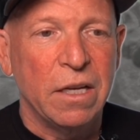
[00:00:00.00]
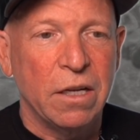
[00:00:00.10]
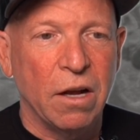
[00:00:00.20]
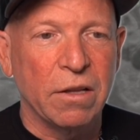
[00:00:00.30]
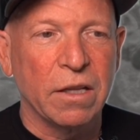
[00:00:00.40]

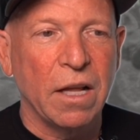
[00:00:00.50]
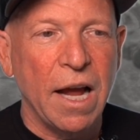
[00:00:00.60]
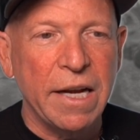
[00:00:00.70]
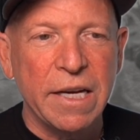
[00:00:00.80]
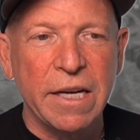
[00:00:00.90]
You know, the
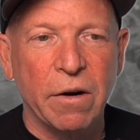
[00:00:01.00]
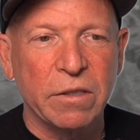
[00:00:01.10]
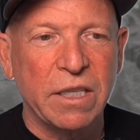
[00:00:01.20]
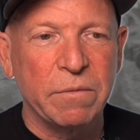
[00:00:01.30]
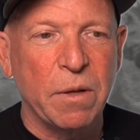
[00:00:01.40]
line in here
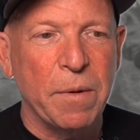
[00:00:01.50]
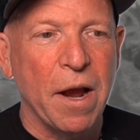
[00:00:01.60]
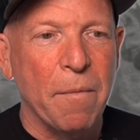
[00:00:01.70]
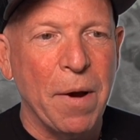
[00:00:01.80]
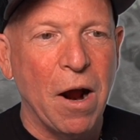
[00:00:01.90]
seems to be
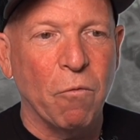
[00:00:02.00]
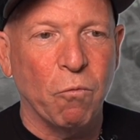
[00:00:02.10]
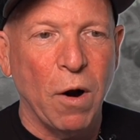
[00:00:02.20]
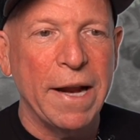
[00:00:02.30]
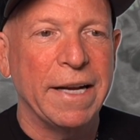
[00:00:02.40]
about
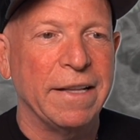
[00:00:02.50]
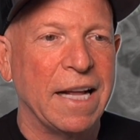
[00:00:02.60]
right, and